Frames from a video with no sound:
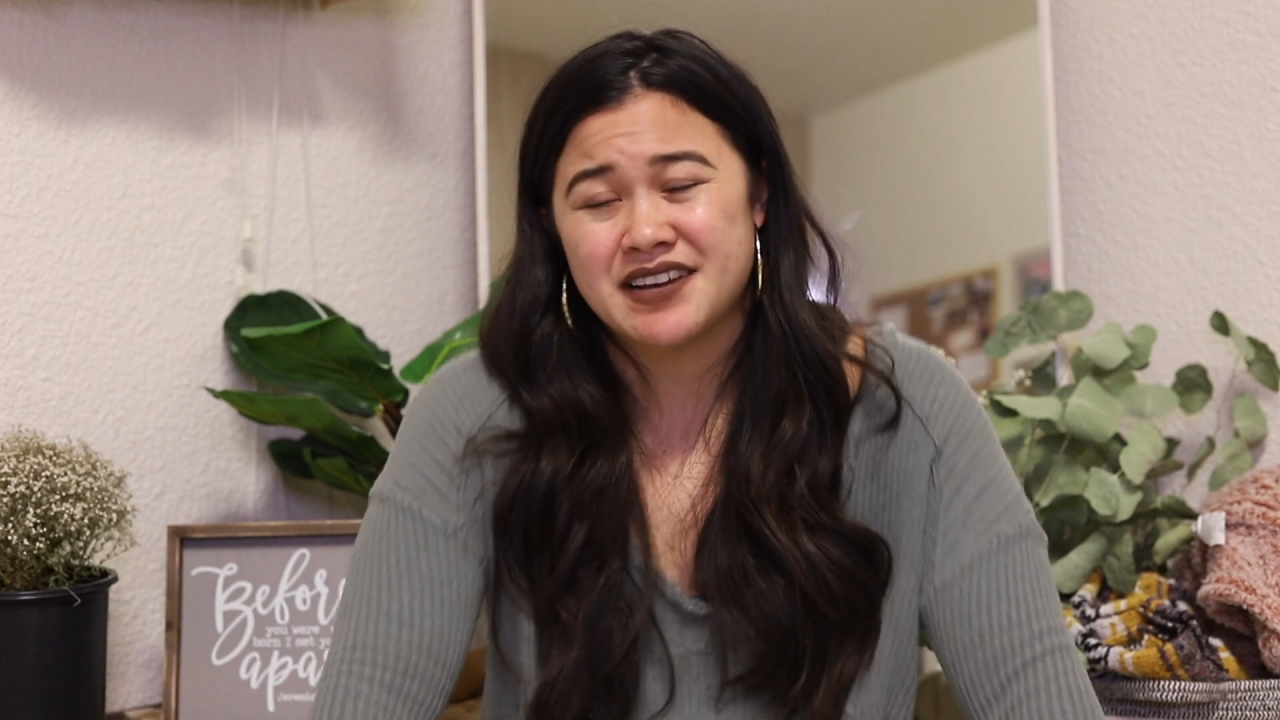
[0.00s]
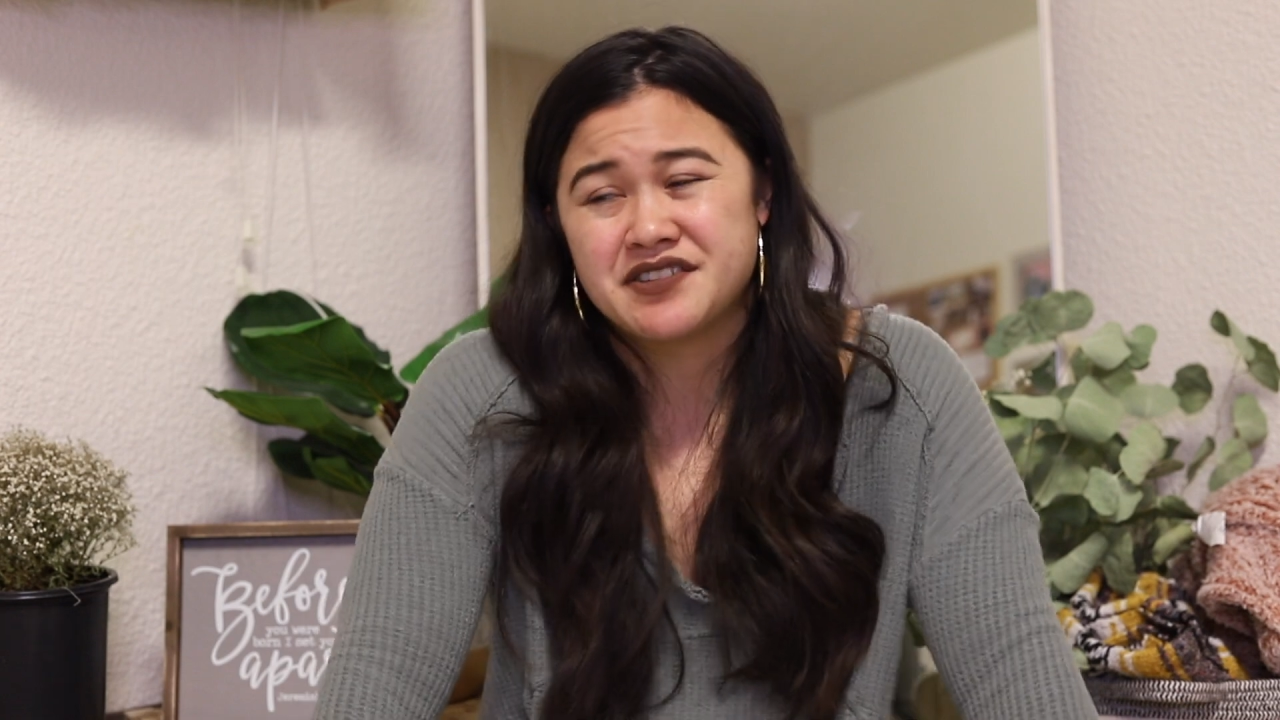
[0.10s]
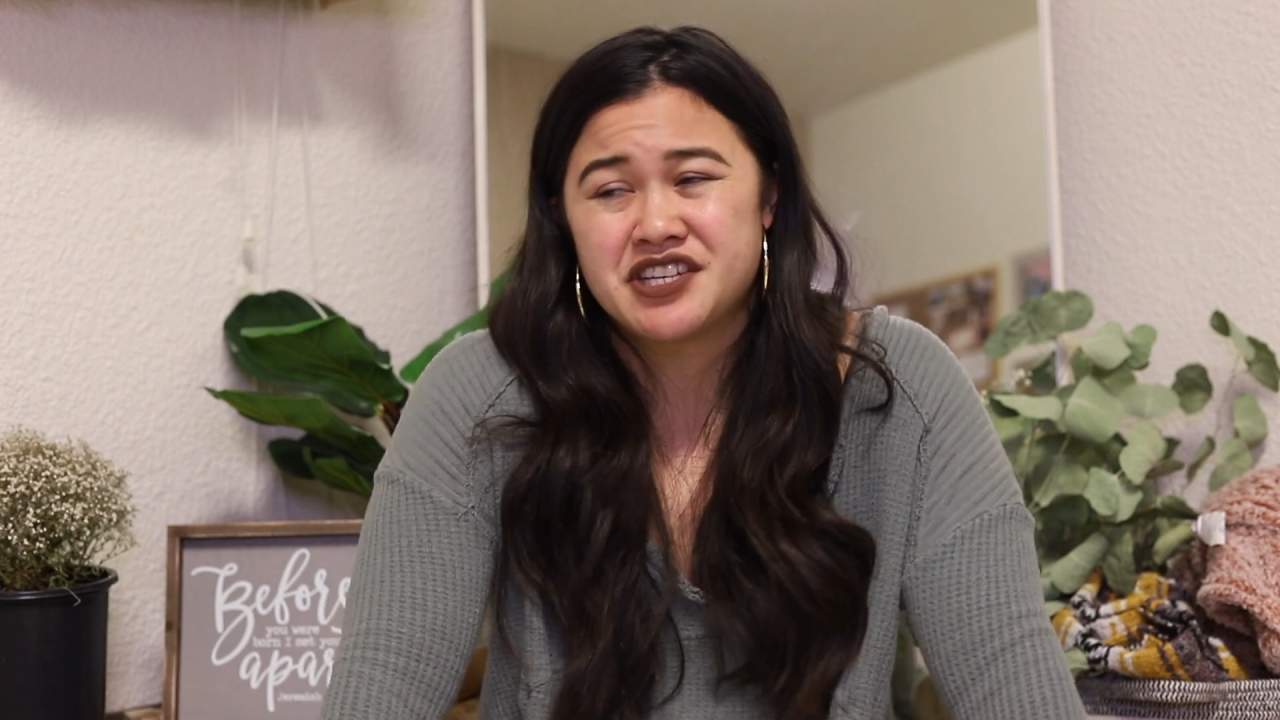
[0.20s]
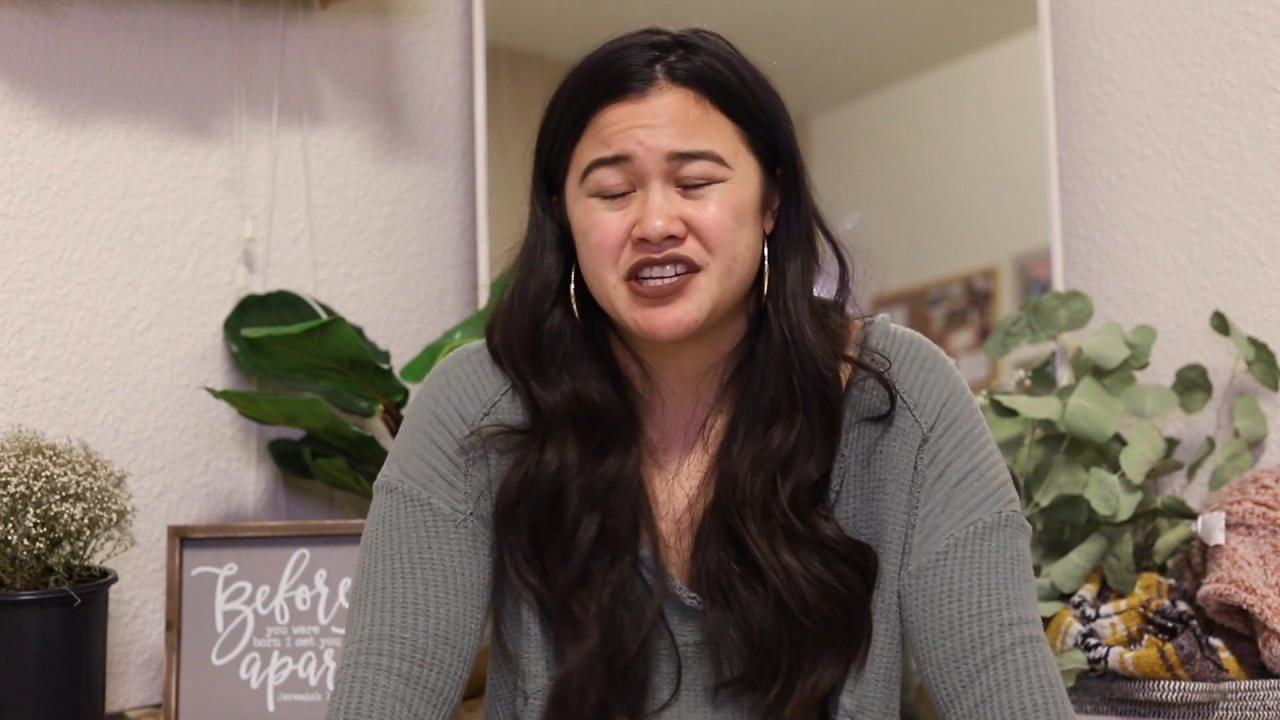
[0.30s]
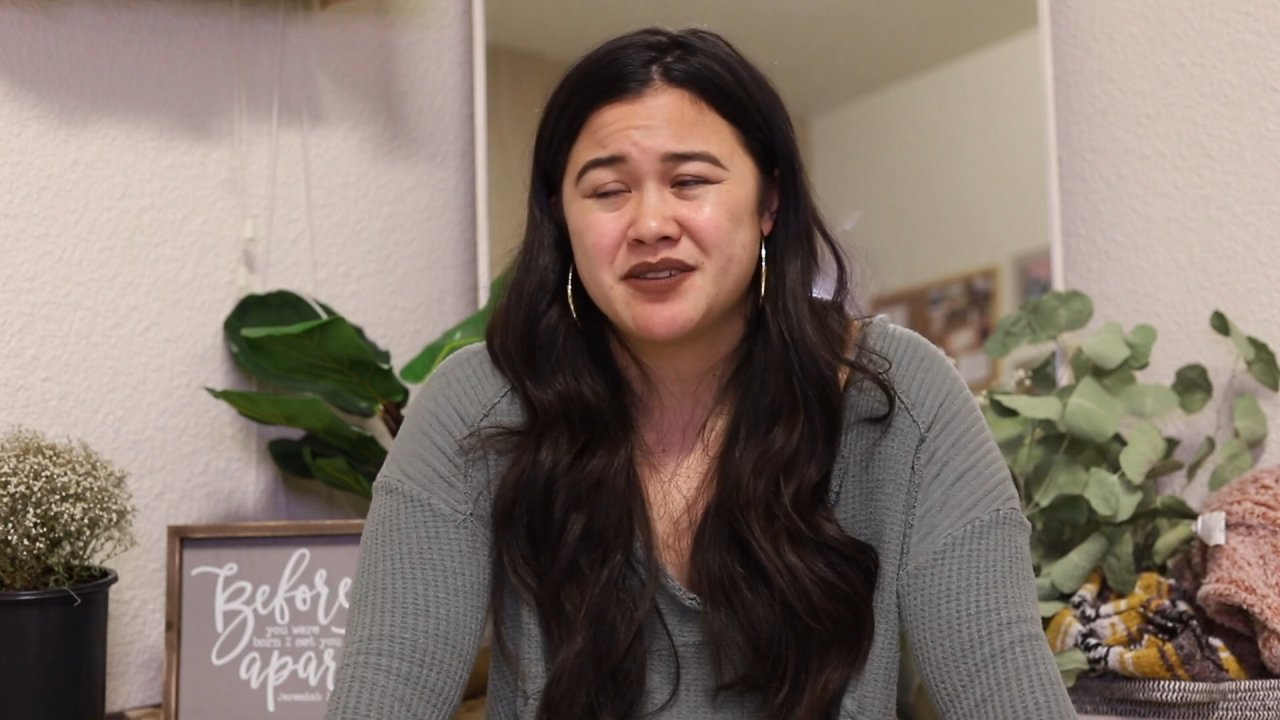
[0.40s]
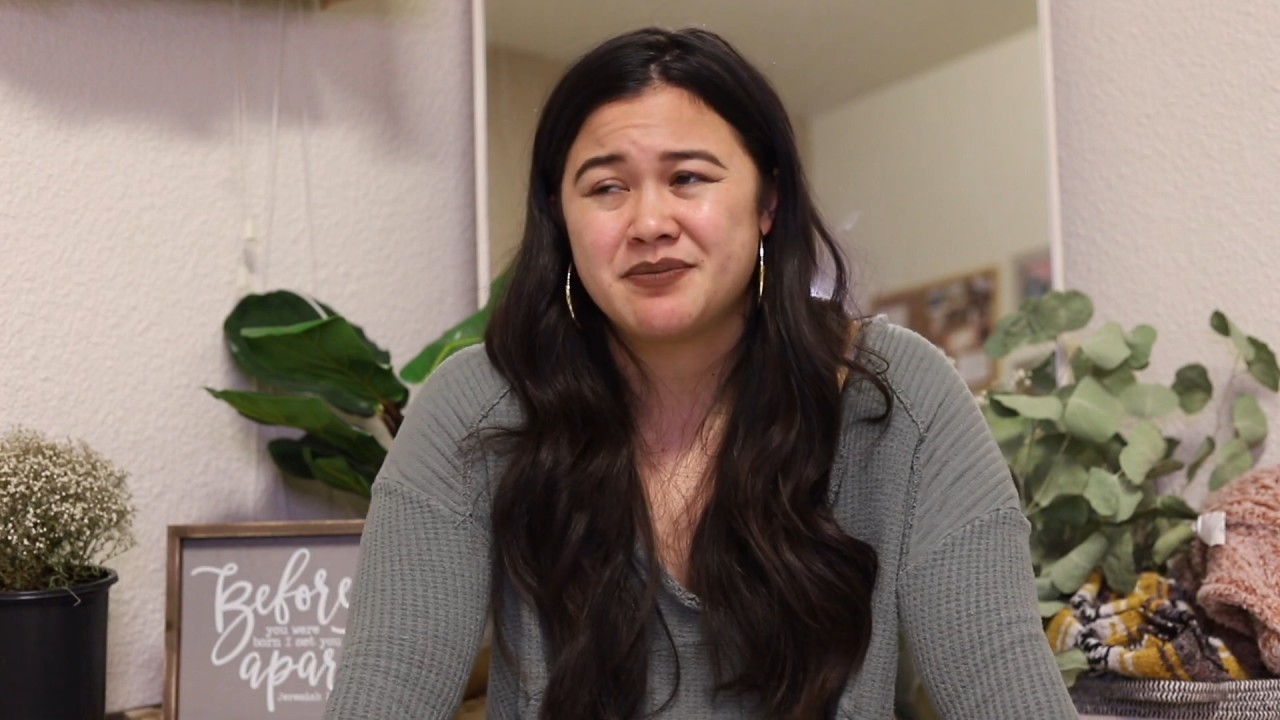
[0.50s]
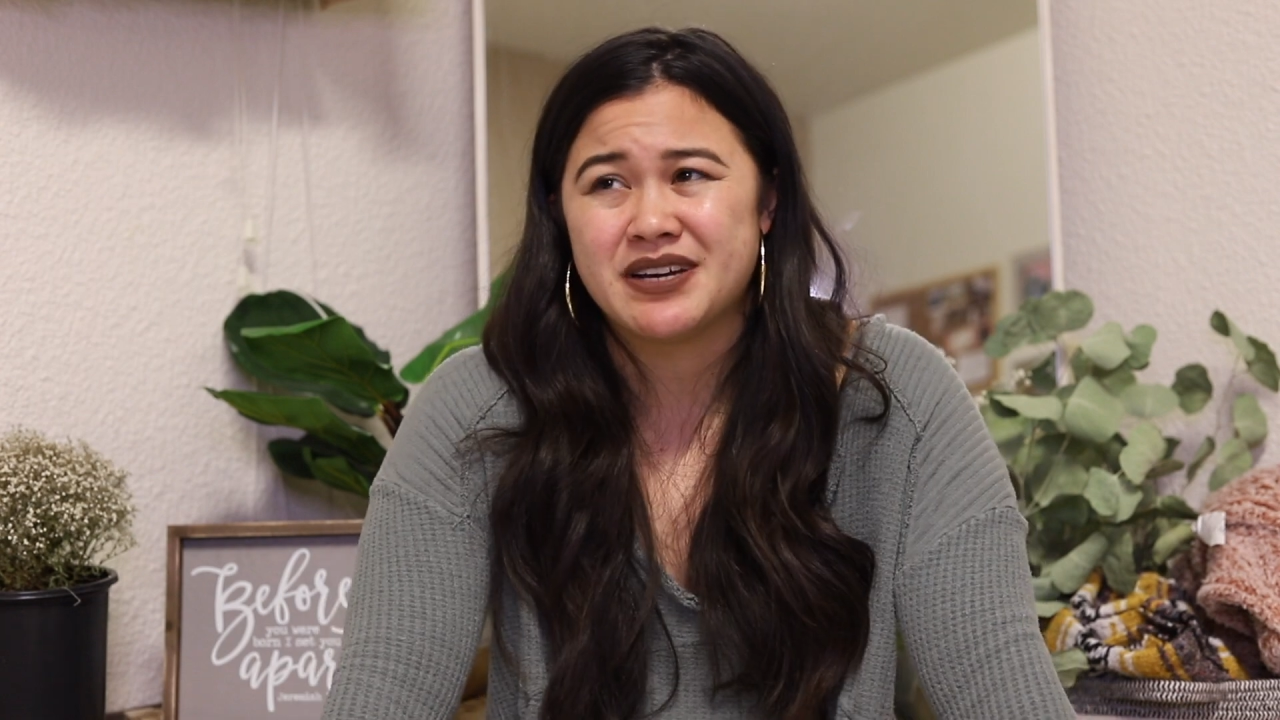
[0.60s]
of shitty,